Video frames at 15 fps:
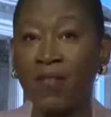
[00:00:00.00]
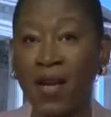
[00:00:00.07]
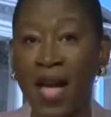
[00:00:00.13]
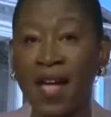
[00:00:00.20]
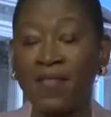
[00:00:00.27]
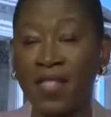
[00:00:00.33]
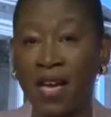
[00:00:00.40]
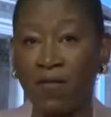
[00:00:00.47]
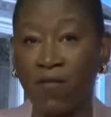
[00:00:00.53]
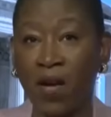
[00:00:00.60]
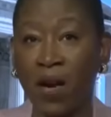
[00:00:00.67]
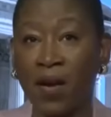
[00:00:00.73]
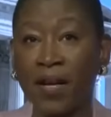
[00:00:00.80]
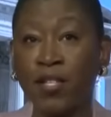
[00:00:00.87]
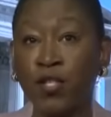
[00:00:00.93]
gotten that
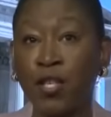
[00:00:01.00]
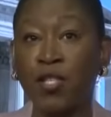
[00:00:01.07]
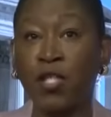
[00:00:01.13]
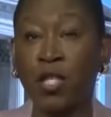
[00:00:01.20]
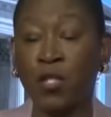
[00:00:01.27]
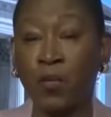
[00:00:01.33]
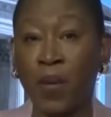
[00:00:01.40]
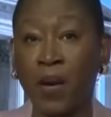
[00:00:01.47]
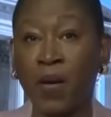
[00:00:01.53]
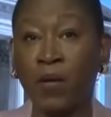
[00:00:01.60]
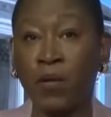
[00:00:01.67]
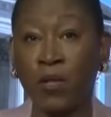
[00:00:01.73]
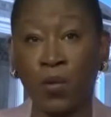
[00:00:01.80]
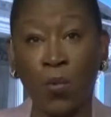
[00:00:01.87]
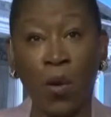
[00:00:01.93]
far, and Judge Kacsmaryk
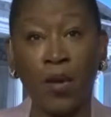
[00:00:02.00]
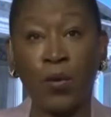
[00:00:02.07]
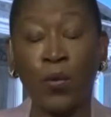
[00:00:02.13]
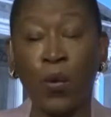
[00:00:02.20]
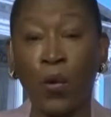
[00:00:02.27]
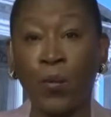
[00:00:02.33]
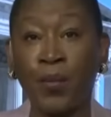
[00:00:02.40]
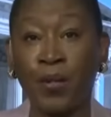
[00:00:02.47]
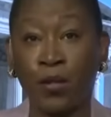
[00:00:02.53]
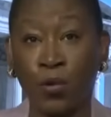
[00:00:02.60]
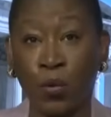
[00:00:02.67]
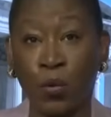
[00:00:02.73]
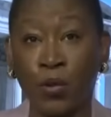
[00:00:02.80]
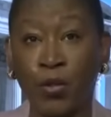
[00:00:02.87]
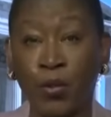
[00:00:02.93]
was the one who opened the
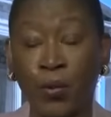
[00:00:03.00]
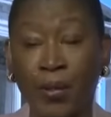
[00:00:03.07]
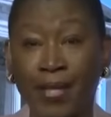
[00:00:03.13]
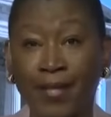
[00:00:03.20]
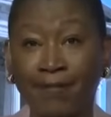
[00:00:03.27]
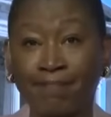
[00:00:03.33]
door to it.